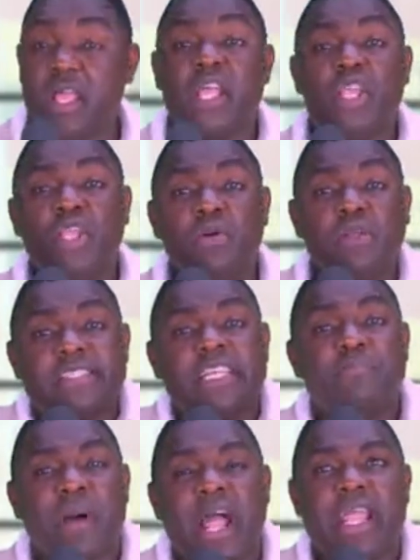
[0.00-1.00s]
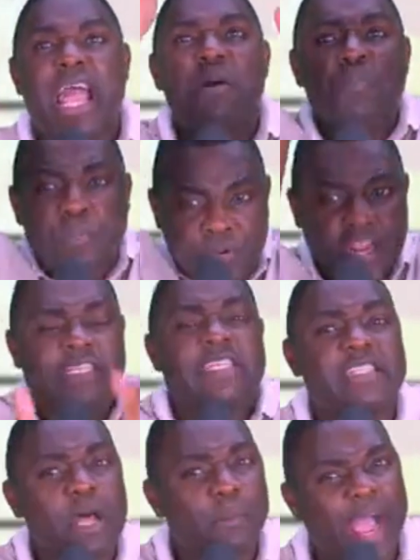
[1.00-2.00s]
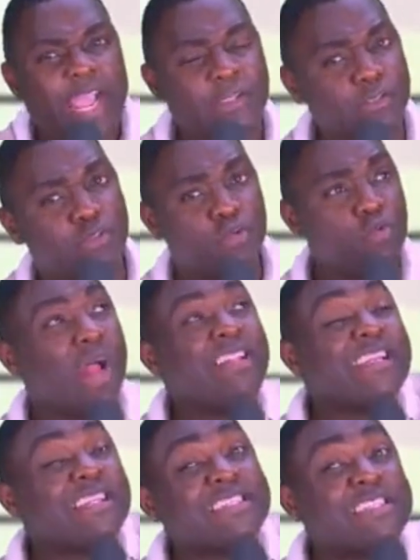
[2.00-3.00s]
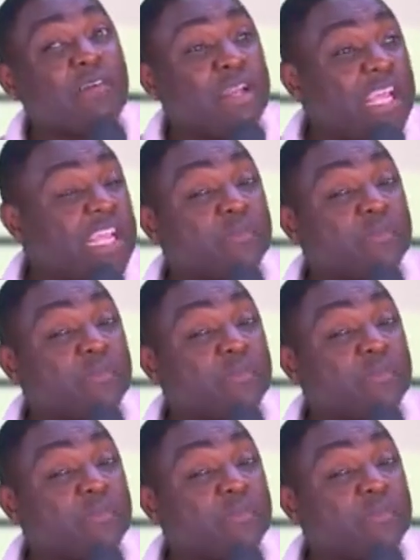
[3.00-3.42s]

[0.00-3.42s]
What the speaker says: you sit back and break this number into two. 137, it